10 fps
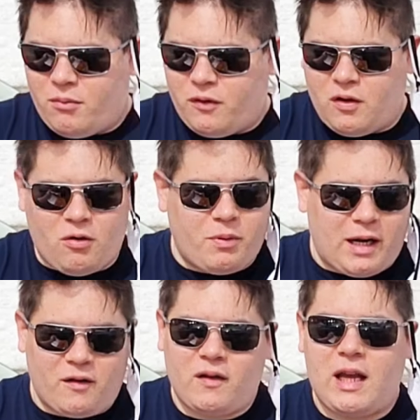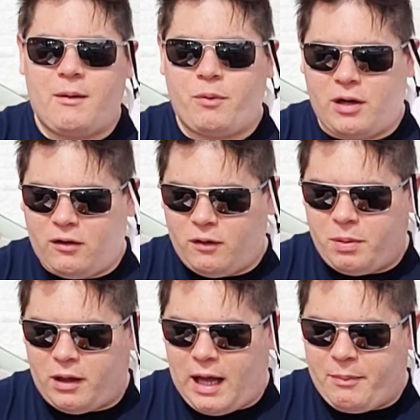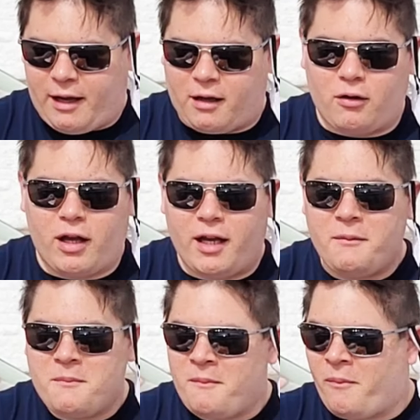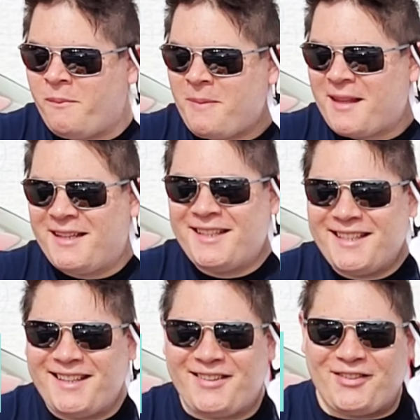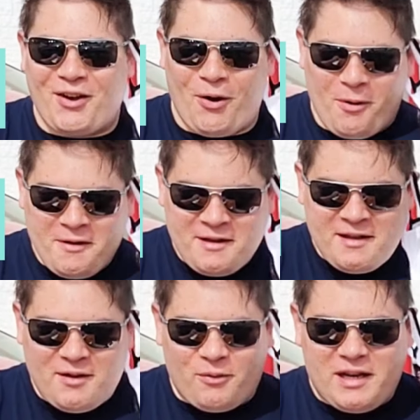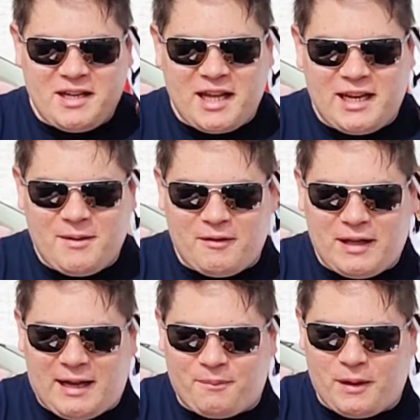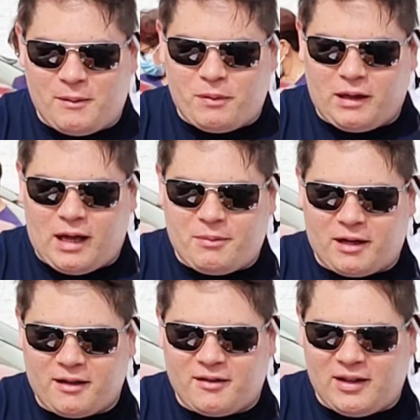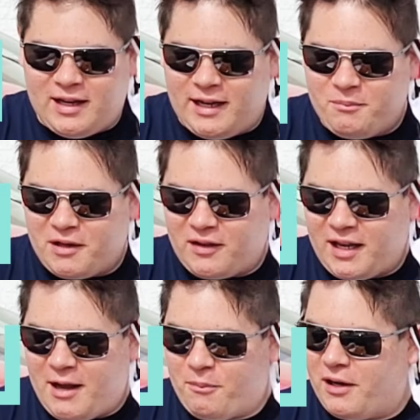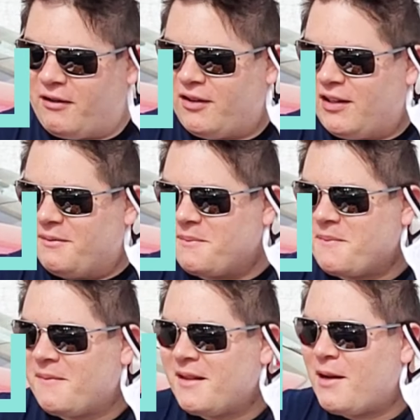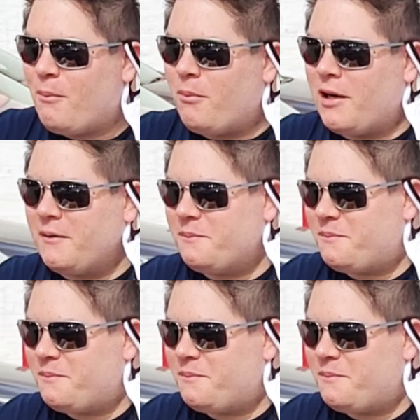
So, but I just can't pronounce palabak, okay? So, we didn't get any of that palabak today because I can't pronounce it. But